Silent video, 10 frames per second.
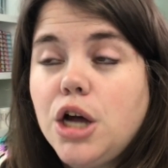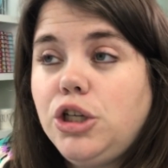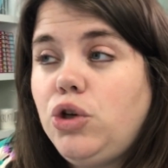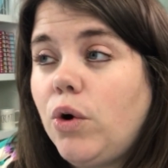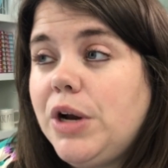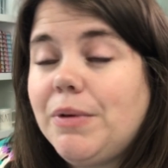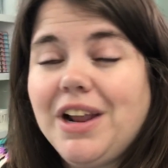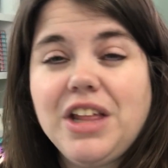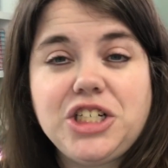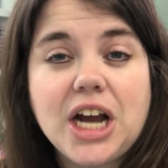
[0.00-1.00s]
Join one
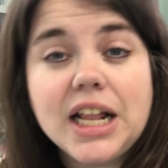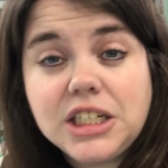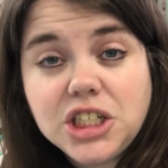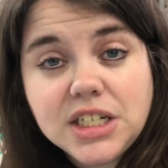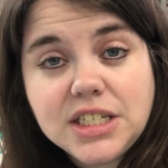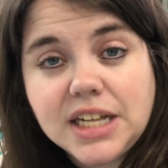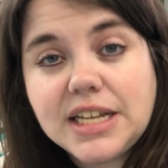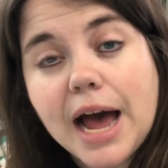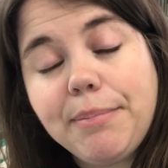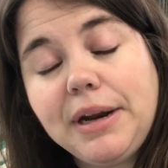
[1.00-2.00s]
of the challenges that's
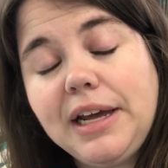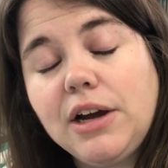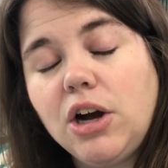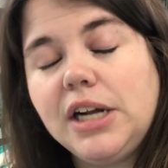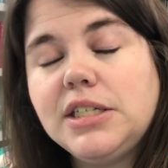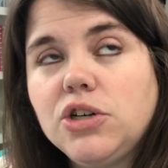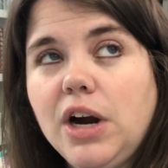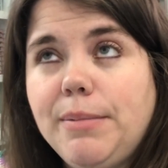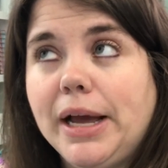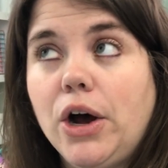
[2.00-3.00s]
happening on
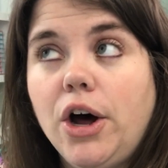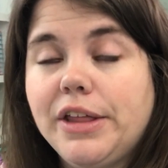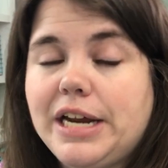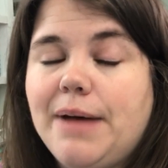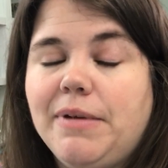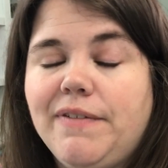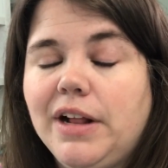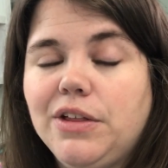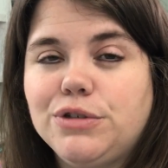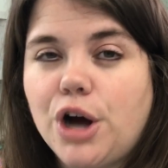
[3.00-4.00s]
Instagram like all the time. I feel
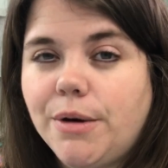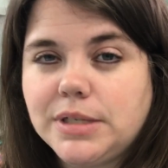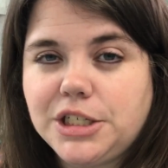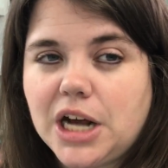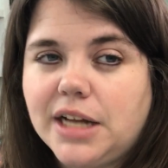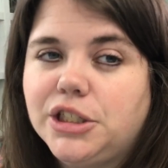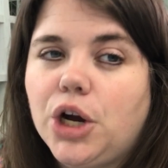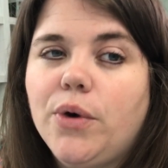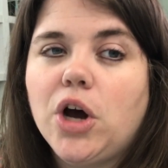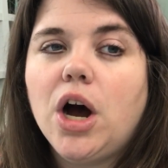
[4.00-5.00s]
like there's always a challenge
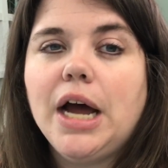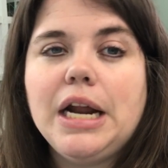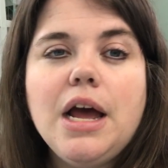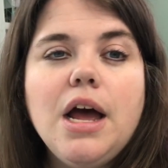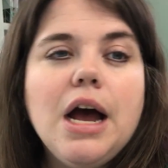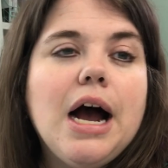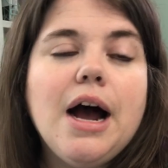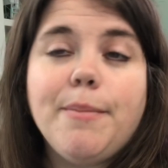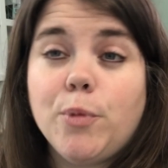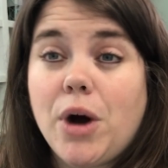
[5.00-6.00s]
going on.
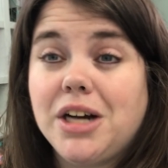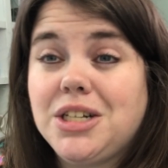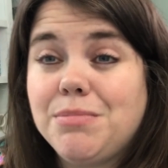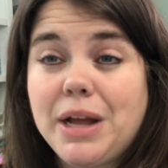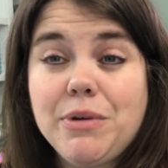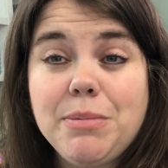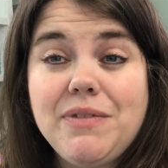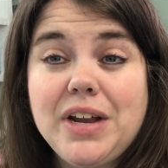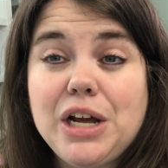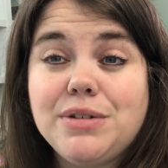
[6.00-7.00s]
Watch some Plan With Me
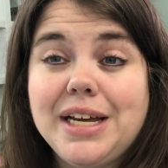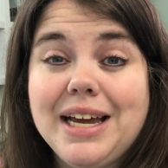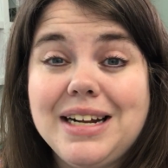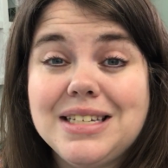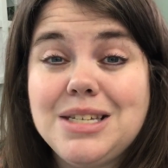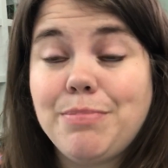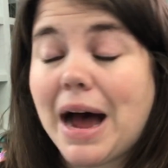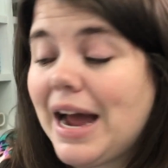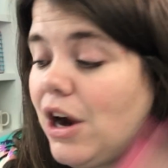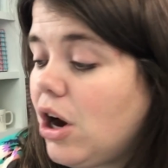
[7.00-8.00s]
videos and get
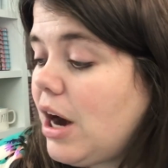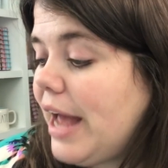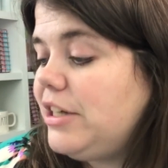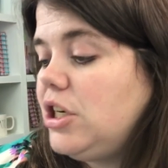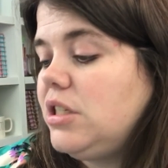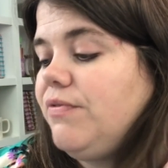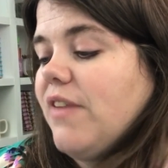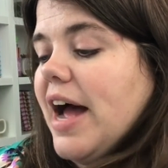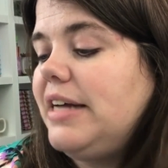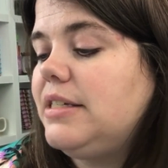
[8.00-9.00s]
inspired and just
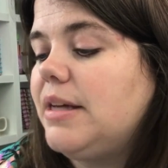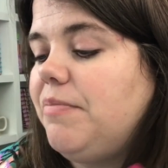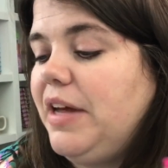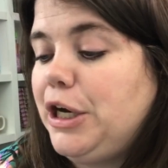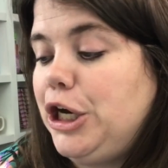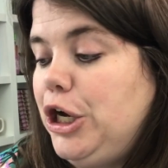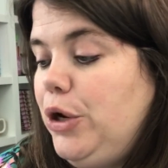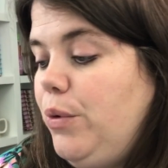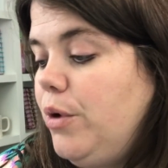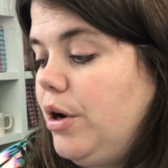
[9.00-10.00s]
find something
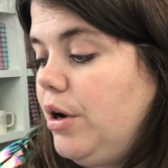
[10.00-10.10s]
new.